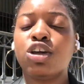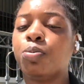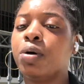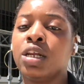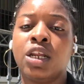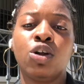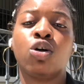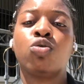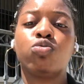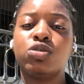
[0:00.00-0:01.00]
you're putting it on
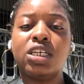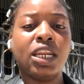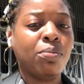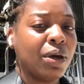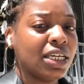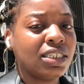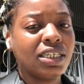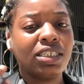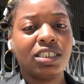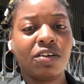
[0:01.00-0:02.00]
a routine and
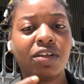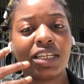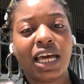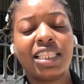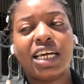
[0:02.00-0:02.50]
basis and stuff like that,